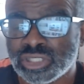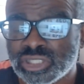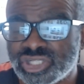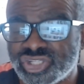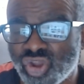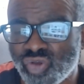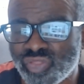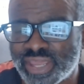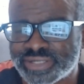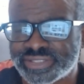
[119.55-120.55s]
so
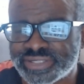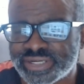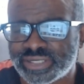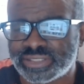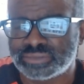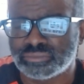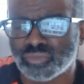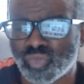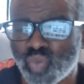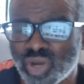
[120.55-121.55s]
that
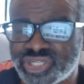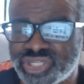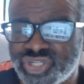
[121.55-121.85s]
once you've